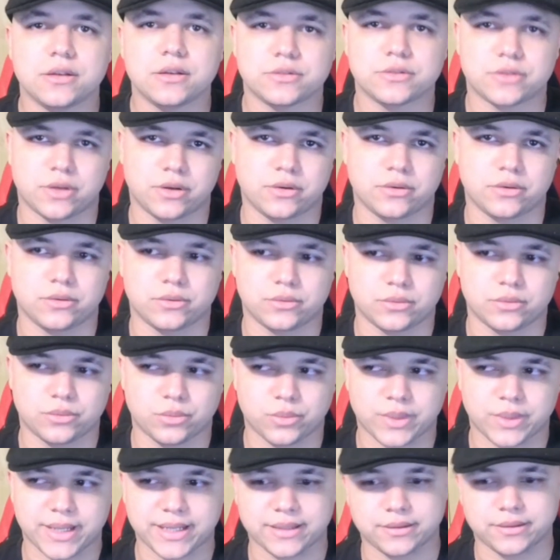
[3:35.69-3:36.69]
So
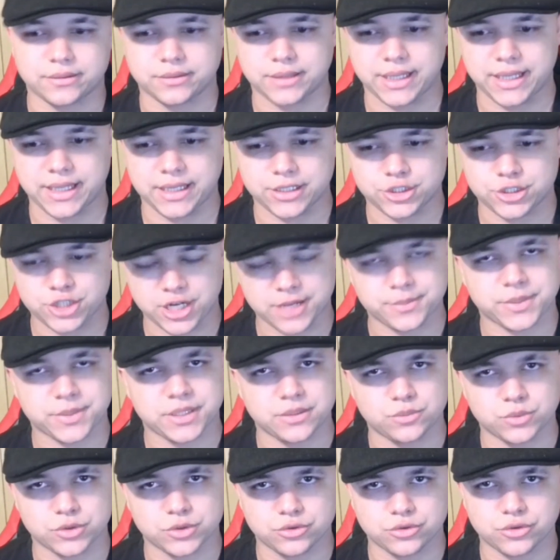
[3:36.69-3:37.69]
while a
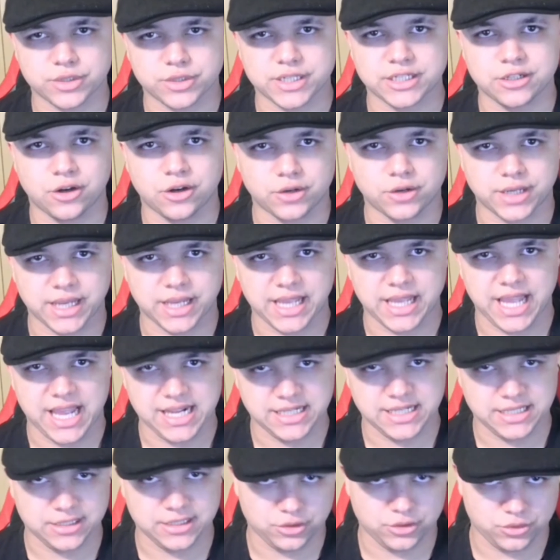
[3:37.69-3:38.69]
champion would crit on a
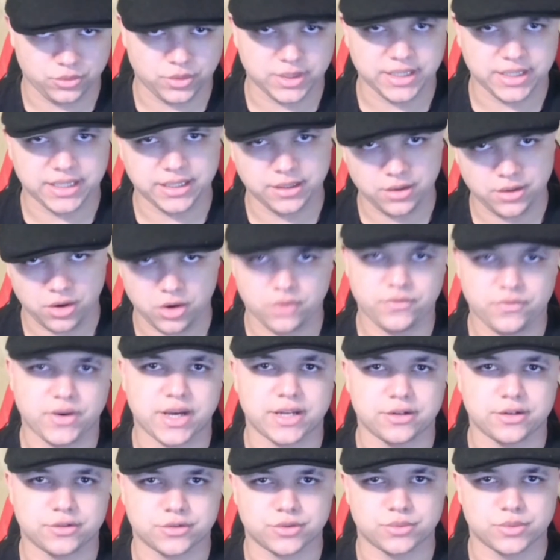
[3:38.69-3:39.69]
18 to 20, all
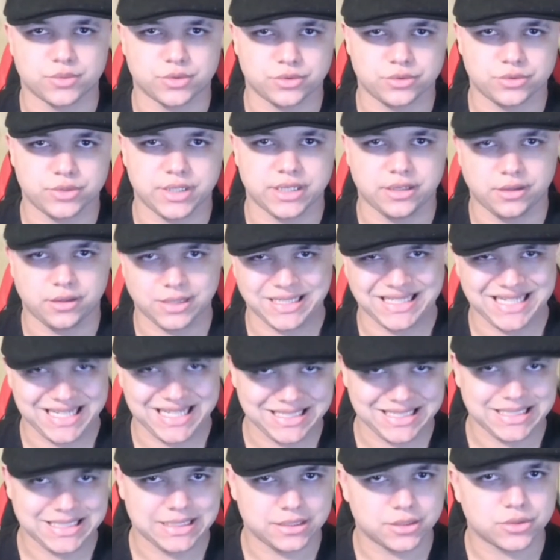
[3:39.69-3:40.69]
fighters will crit on a
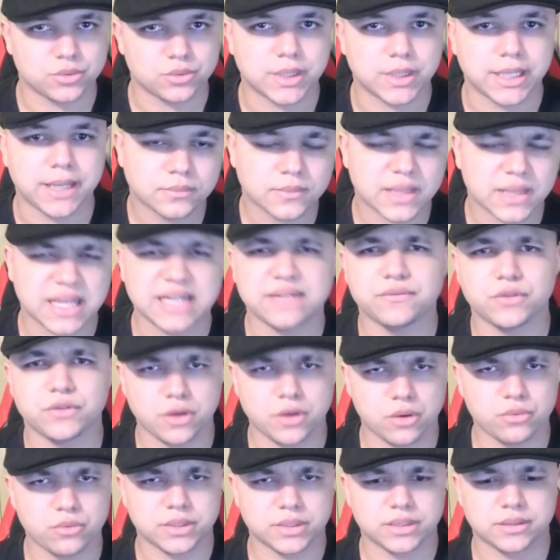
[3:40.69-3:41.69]
19 to 20. And if you
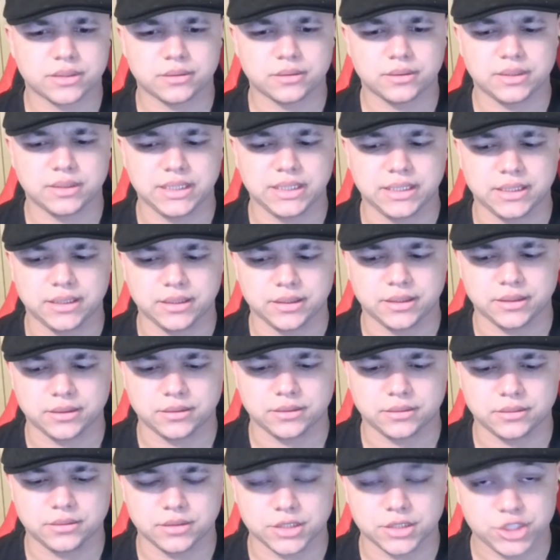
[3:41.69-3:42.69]
go with
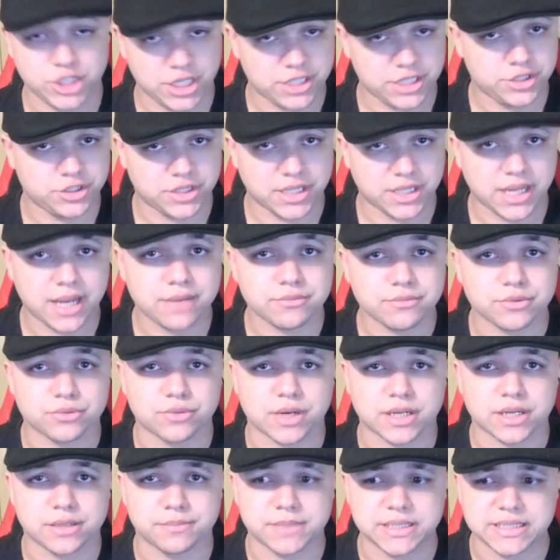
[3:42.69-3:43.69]
the change that I was
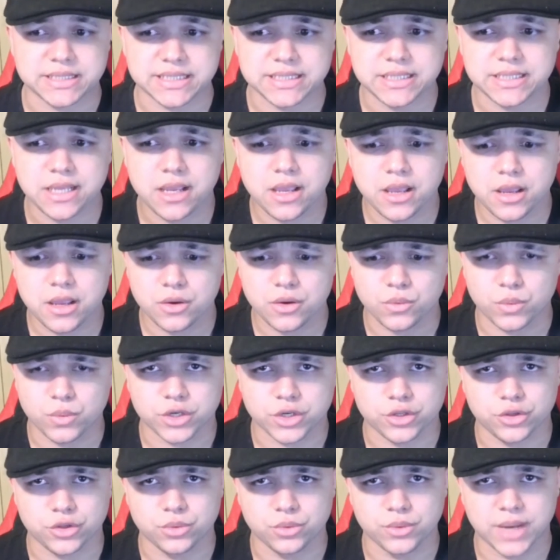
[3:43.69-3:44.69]
recommending,
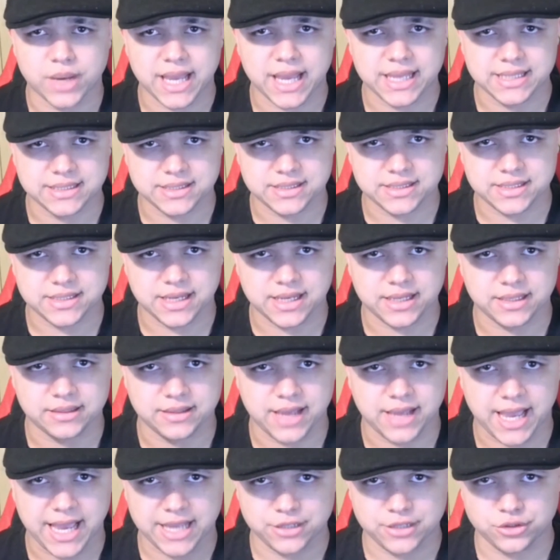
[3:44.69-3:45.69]
where you
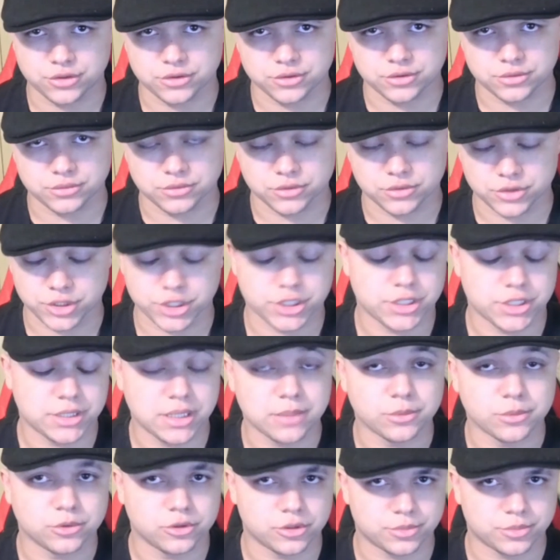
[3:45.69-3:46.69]
instead add or just
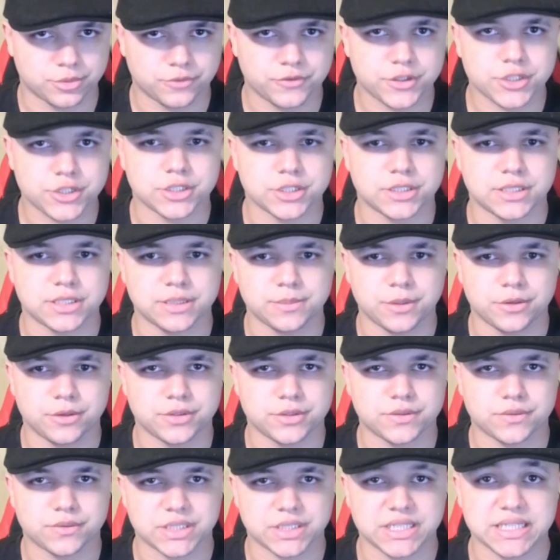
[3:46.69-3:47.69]
double your proficiency
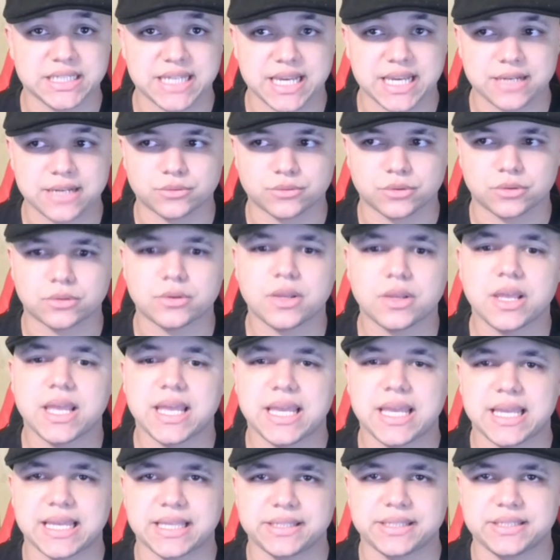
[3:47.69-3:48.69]
bonus for the attack roll,
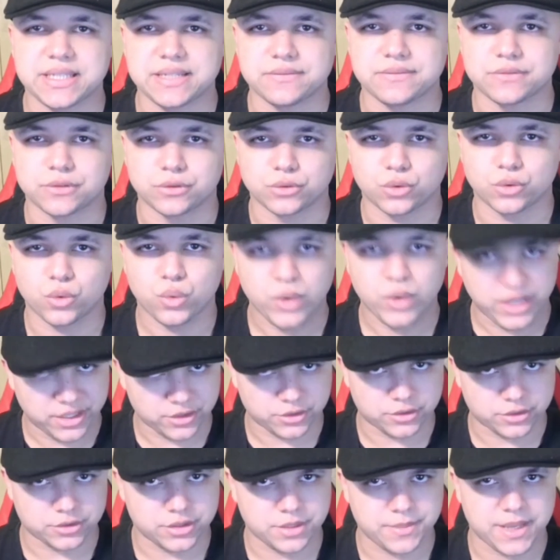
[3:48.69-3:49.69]
it's even
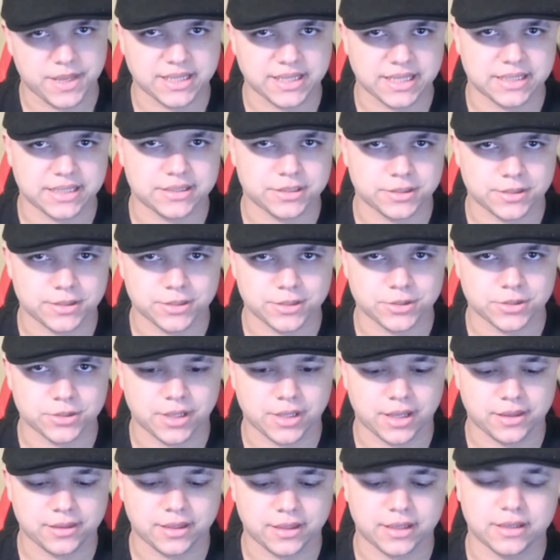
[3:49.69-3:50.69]
quicker to make that
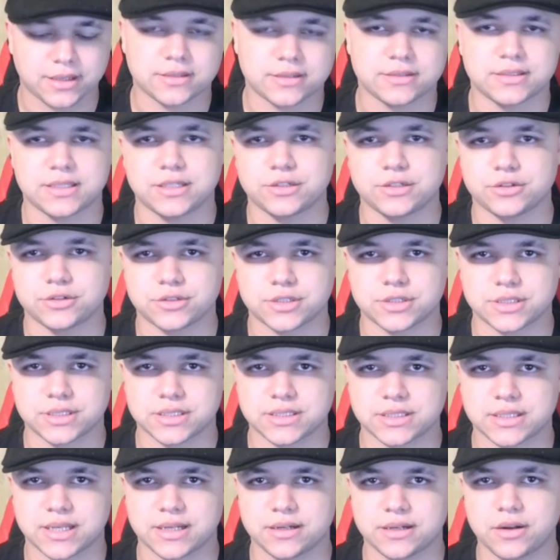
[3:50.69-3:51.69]
decision, I think, because then you're just
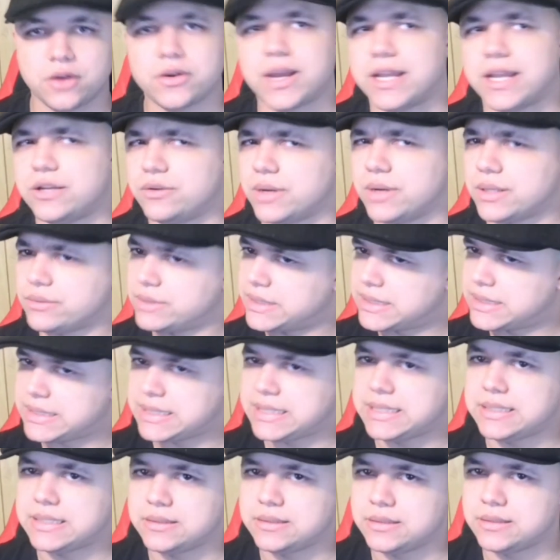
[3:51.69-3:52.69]
deciding, okay, do
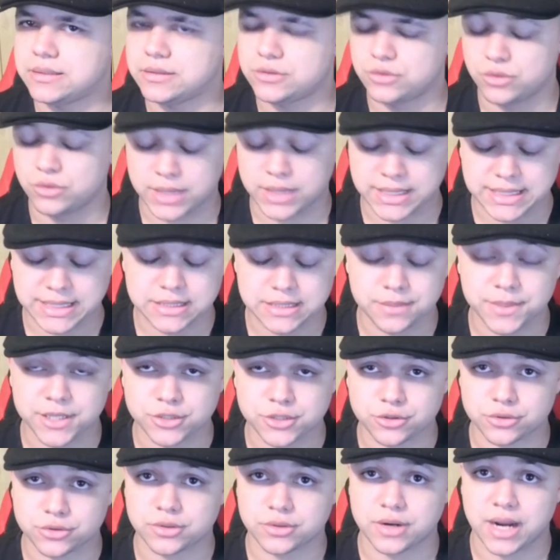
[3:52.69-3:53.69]
I need to
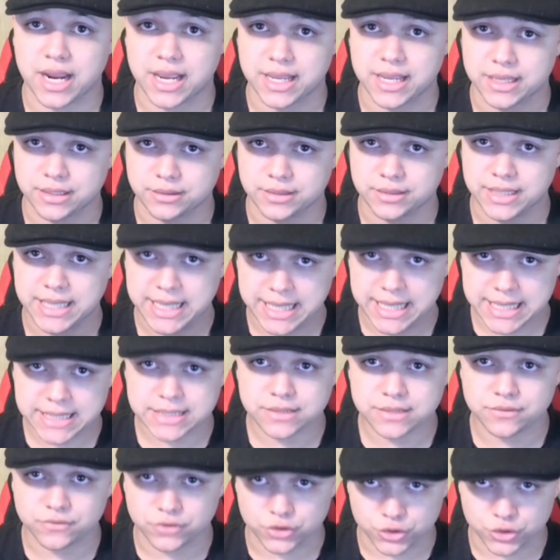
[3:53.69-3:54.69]
make sure I
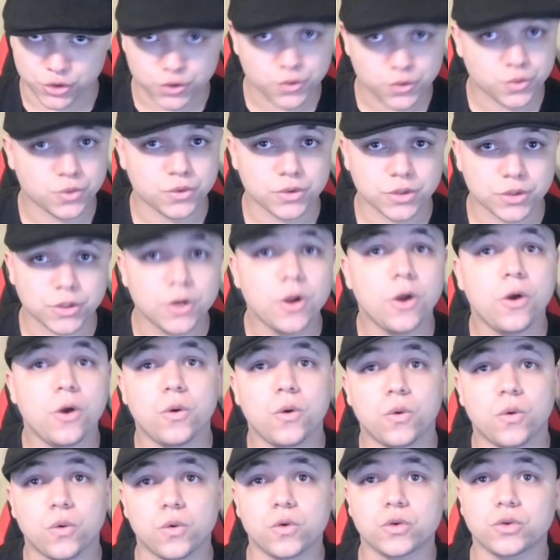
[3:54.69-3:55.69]
hit for sure,
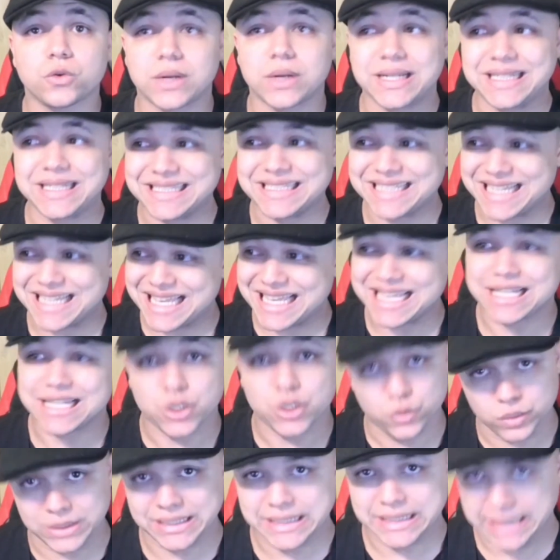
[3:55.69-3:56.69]
or do I need to
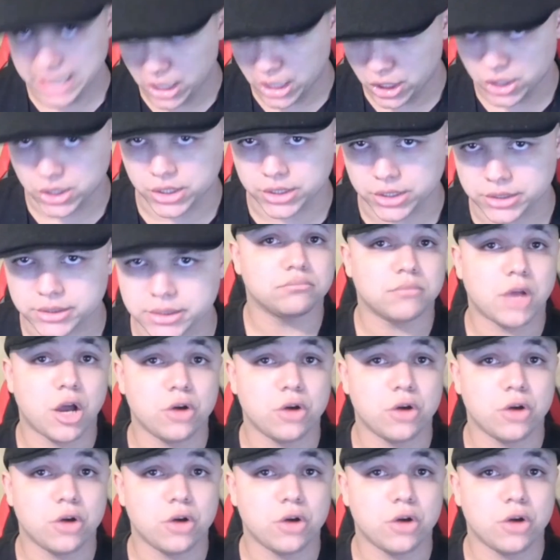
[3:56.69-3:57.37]
hit really hard?